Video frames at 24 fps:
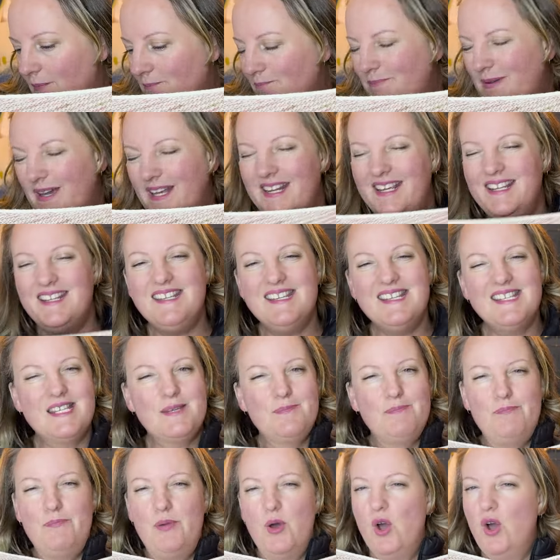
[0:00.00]
it
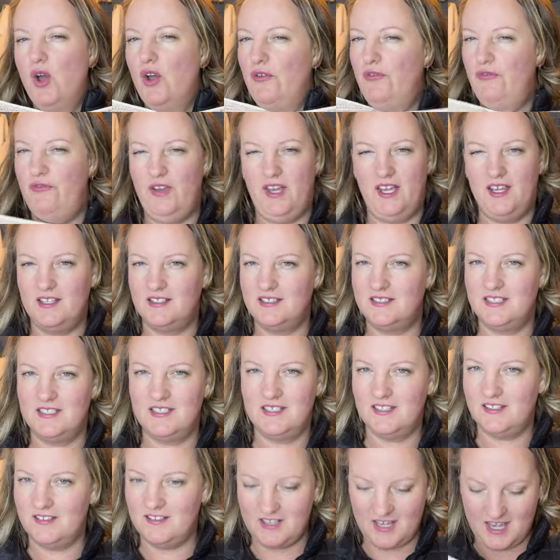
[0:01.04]
is
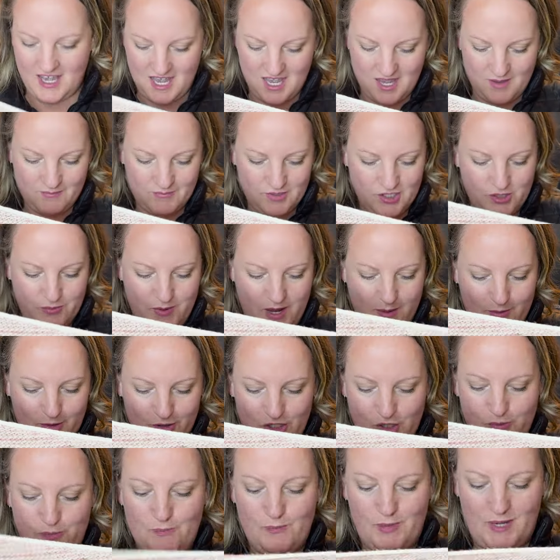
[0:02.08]
perfect to be able
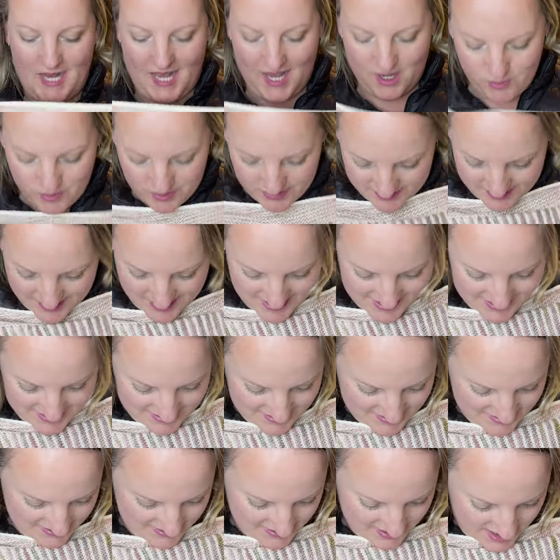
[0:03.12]
to play with
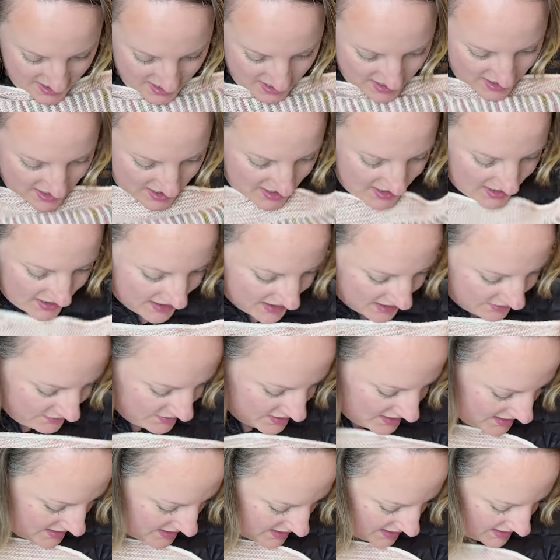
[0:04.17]
colors.
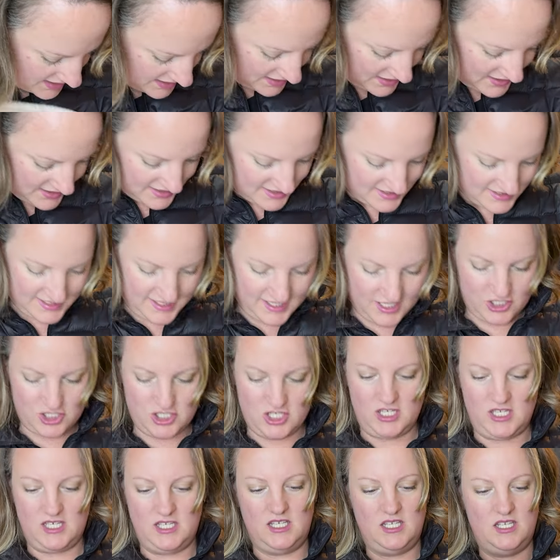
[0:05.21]
Even in this
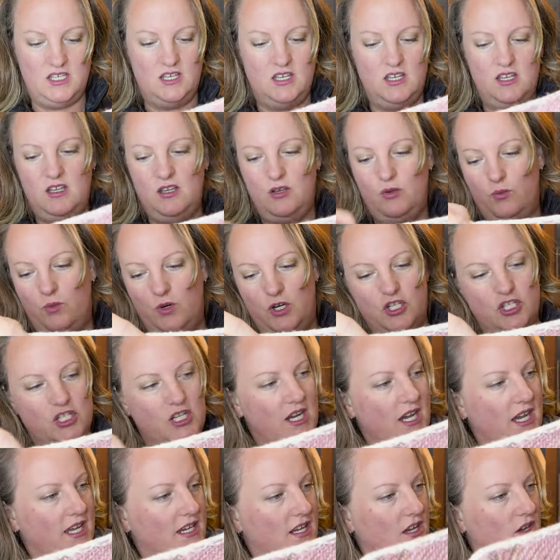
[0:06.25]
section here, which
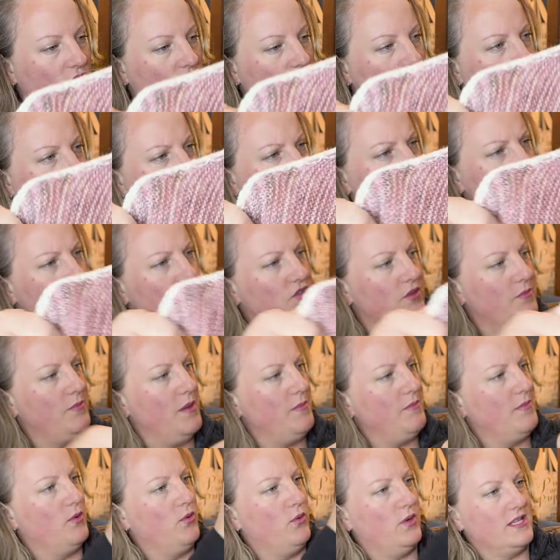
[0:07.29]
I now can't even
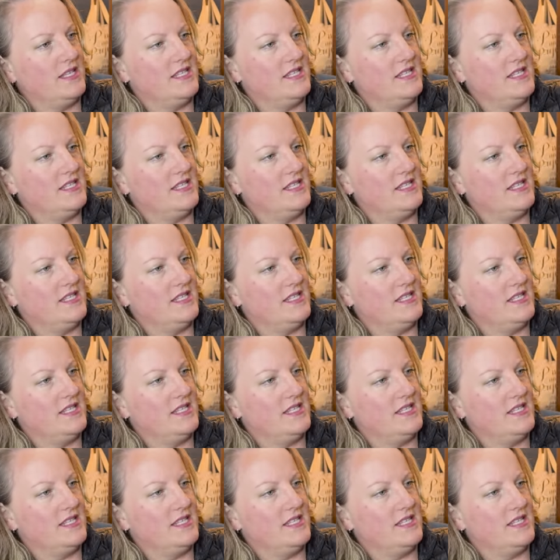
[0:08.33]
remember what